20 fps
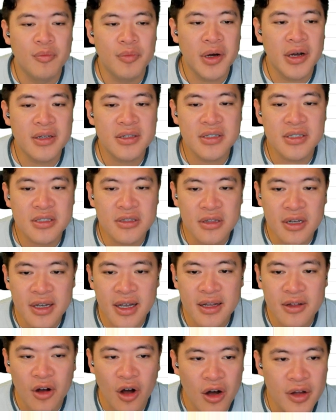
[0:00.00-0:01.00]
But just
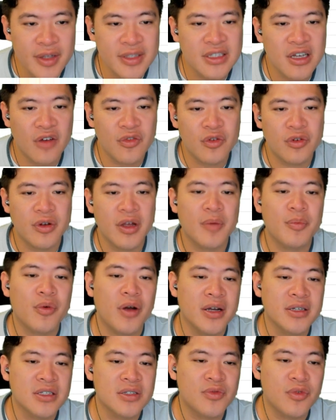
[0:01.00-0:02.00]
look at all the South Korean
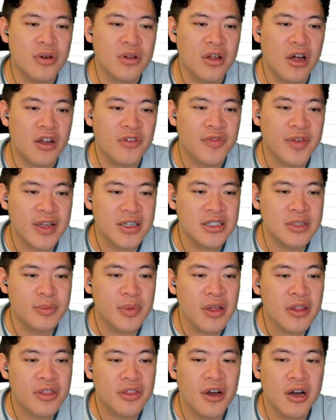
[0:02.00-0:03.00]
prices for a lot of
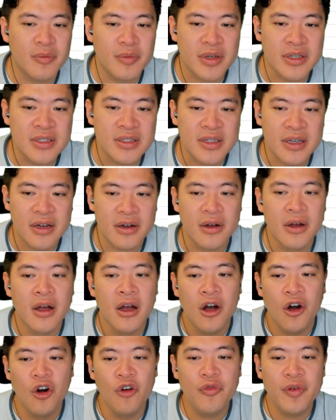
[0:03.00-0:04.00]
things. BitThumb is there.
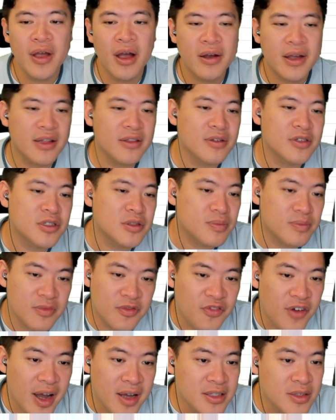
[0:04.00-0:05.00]
Hopefully I'll get to
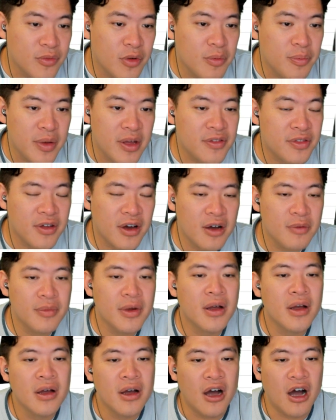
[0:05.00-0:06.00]
find someone
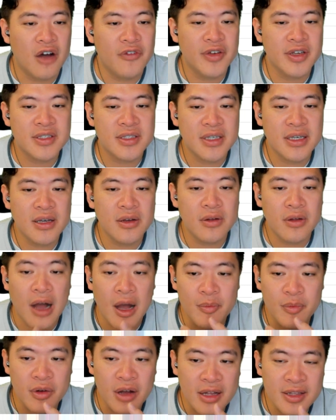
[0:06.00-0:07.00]
BitThumb. Obviously,
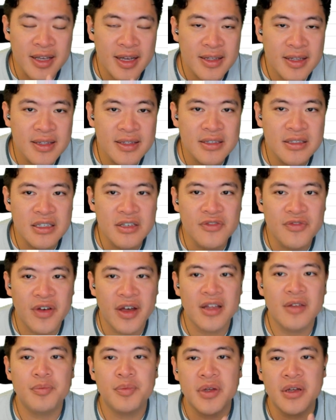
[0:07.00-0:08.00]
I'm attending this
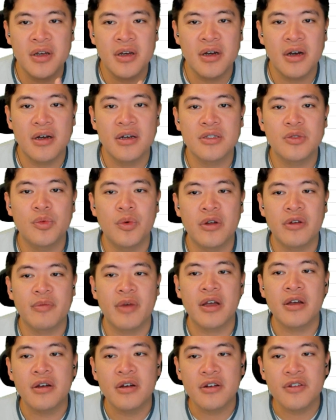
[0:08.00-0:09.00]
event because one
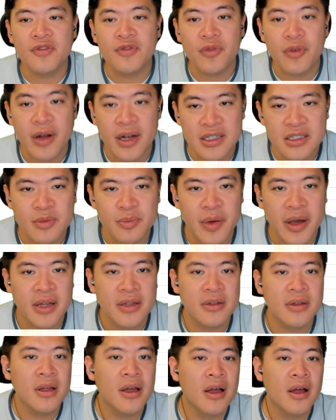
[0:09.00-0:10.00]
of my good friends,
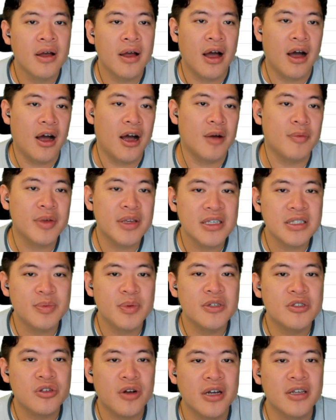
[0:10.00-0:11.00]
Ben,
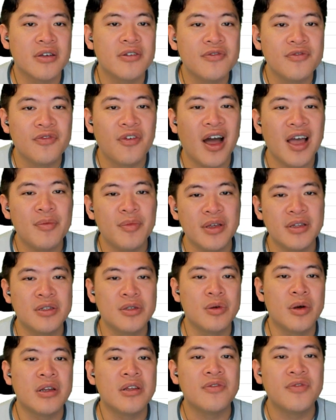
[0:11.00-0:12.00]
he's been trying to invite me
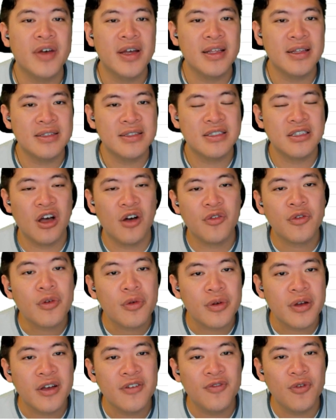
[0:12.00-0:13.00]
to an event in South
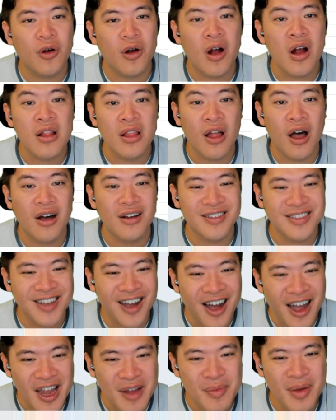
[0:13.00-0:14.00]
Korea for a long
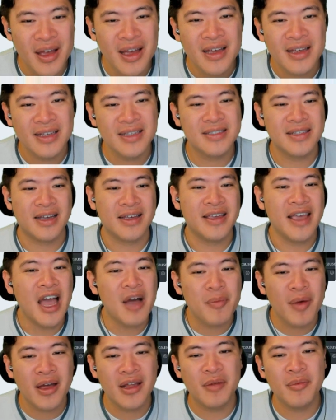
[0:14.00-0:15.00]
time. He's like,
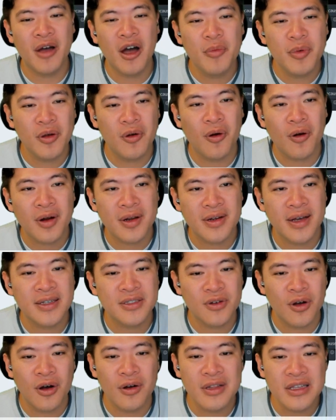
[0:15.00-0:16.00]
yeah, man, I'm helping
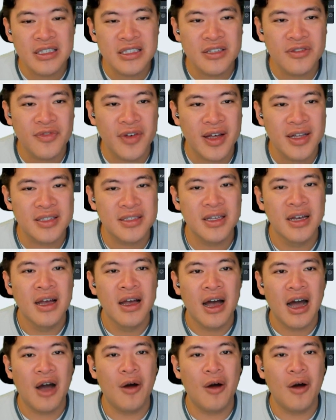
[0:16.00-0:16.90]
organize all these events.